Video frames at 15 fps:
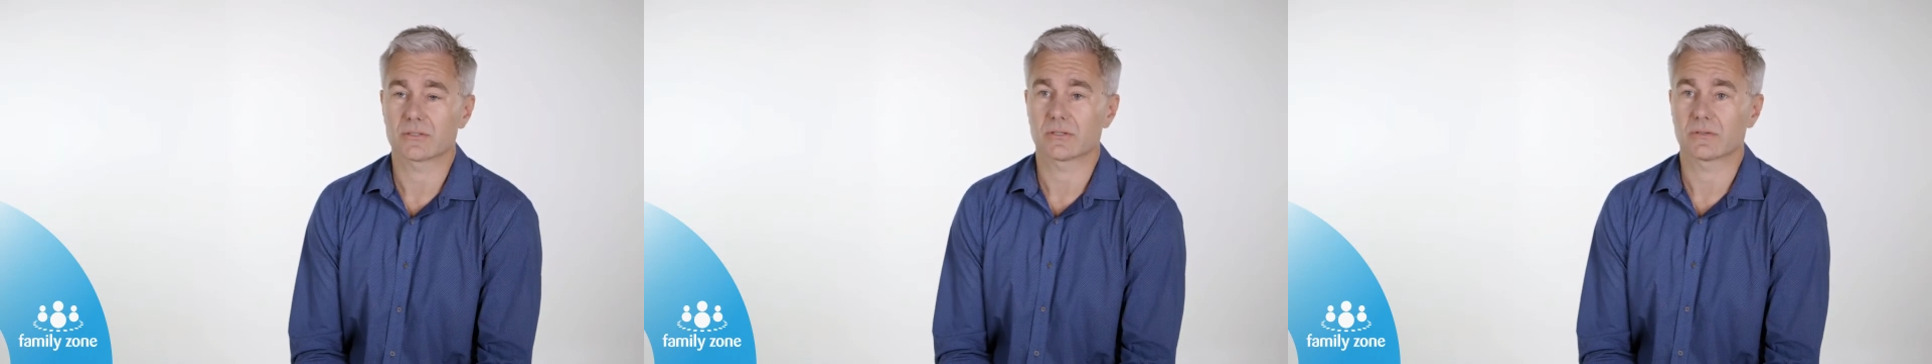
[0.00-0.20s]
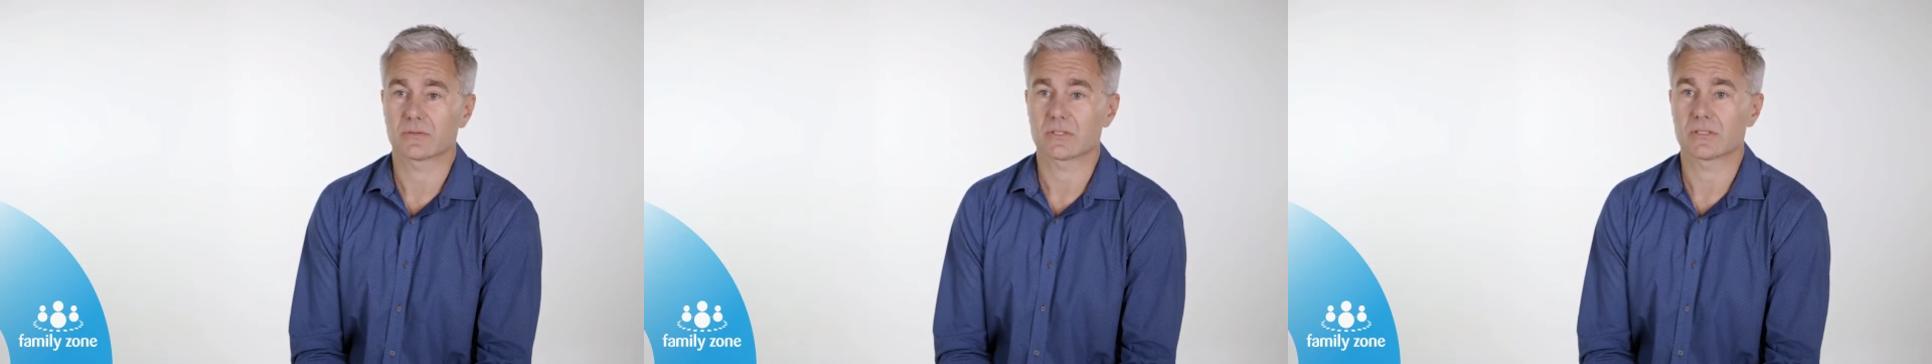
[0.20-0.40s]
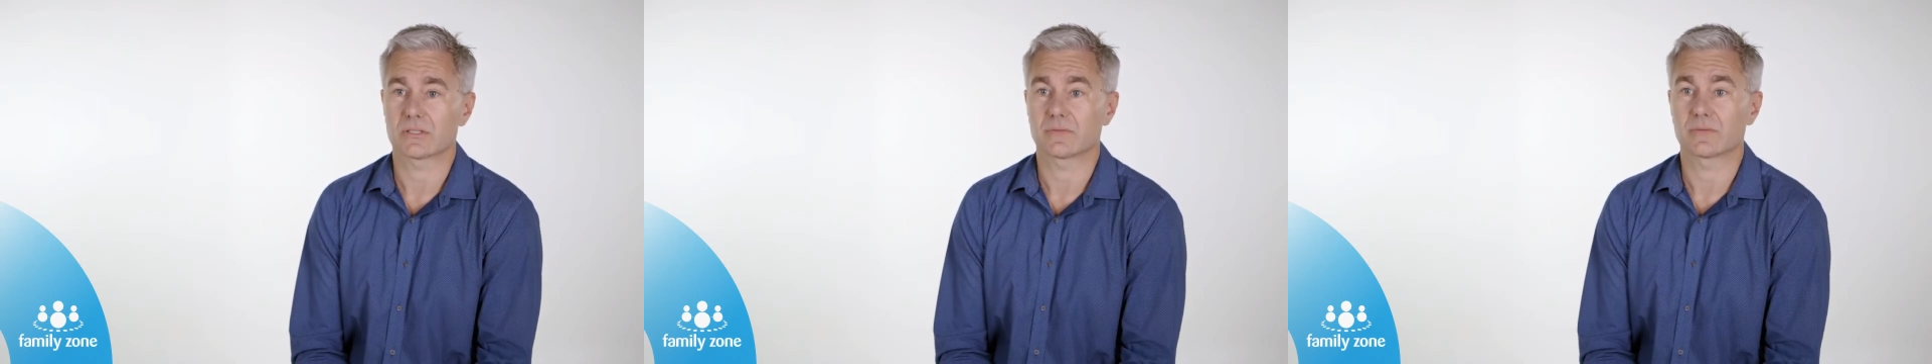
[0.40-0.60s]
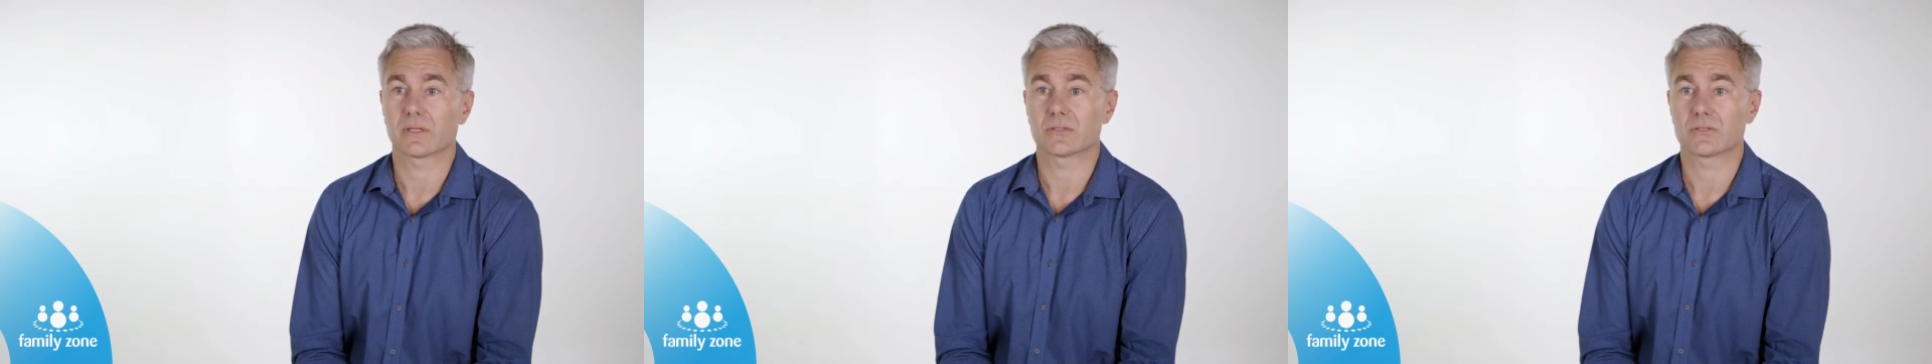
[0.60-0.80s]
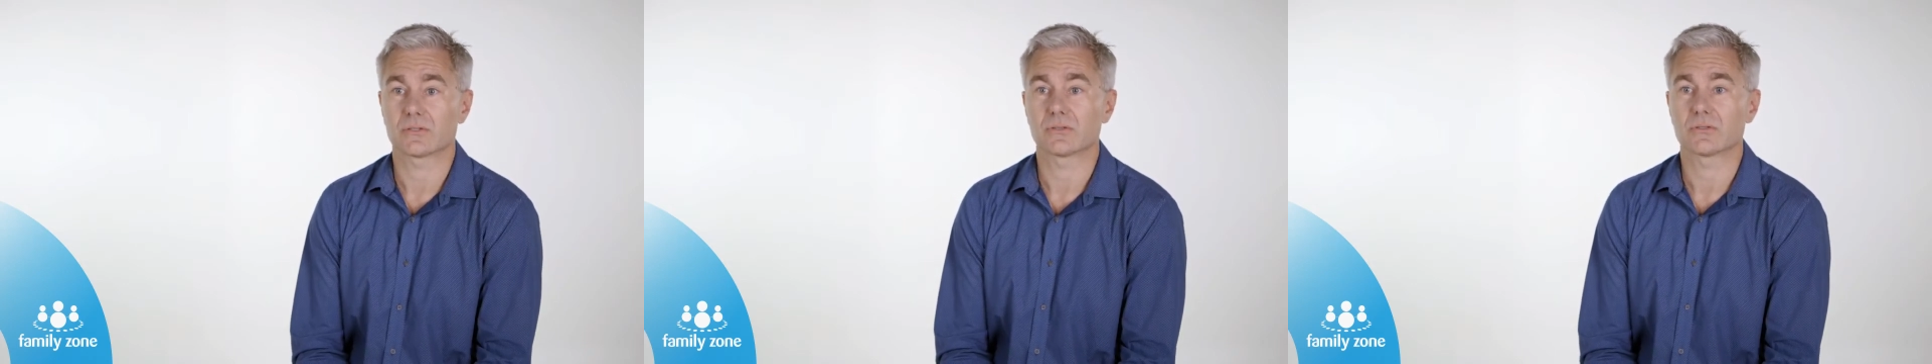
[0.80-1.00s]
services if
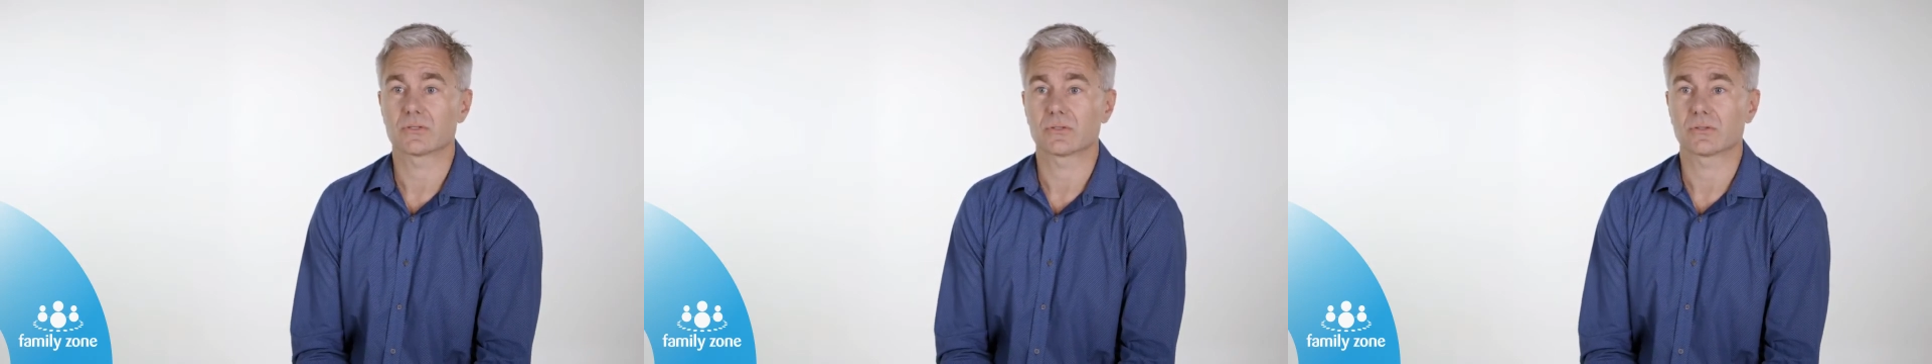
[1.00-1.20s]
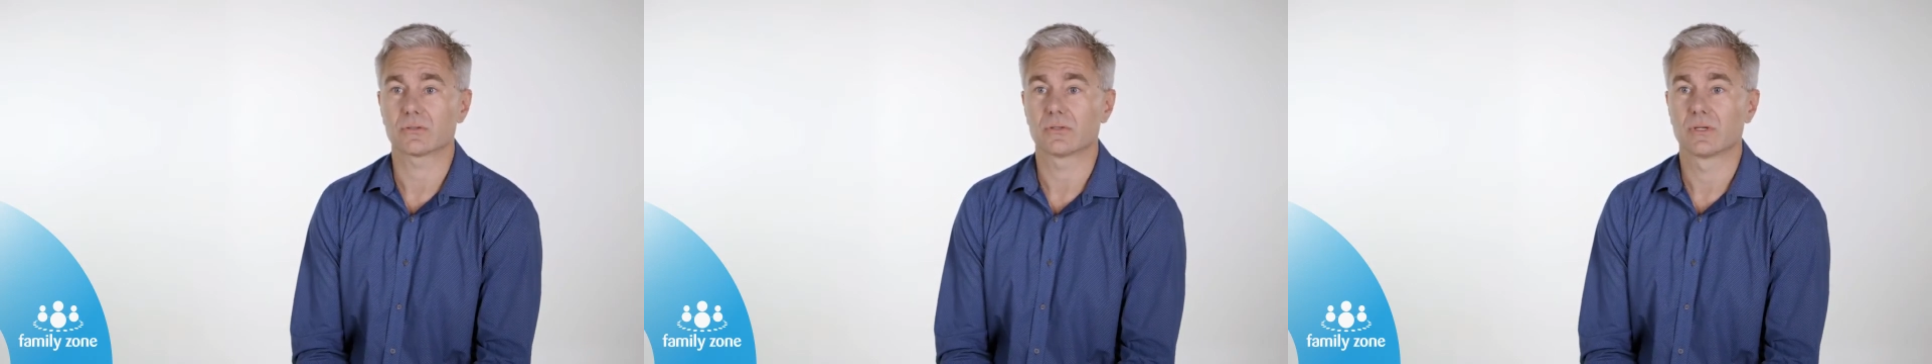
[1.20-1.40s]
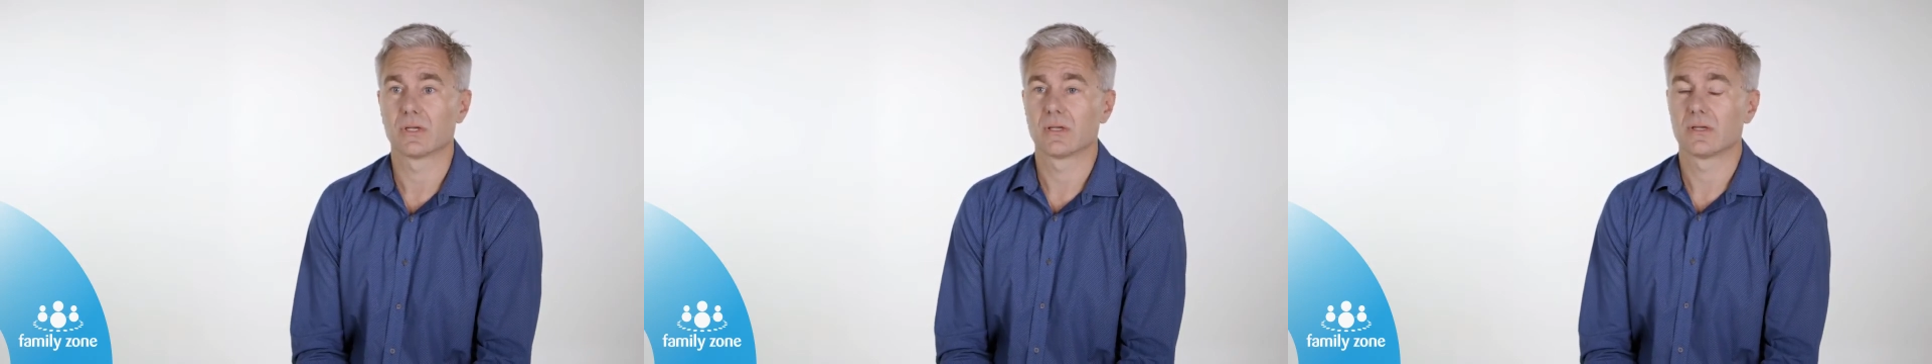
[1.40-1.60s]
they choose to.